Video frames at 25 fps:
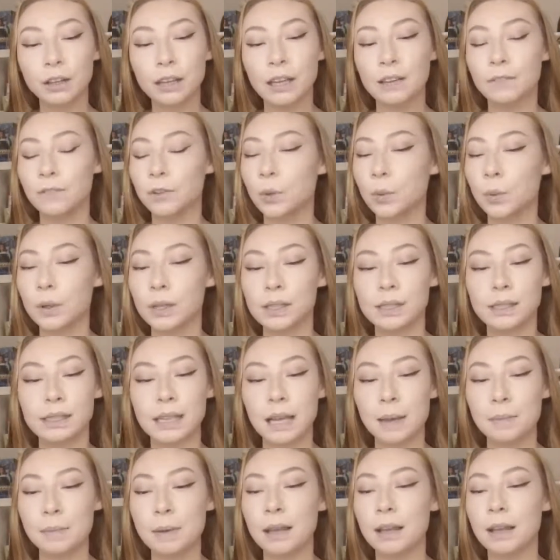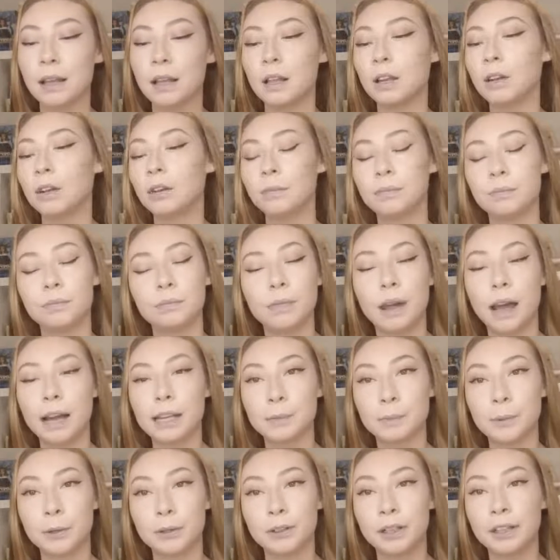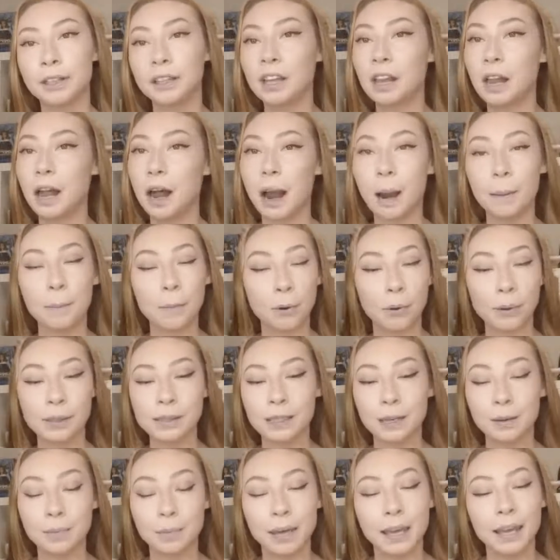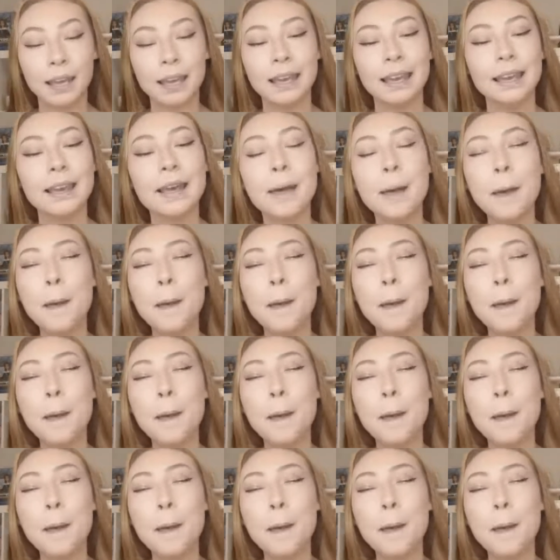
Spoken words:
If you want to see me as per regular, I'm always going to be here.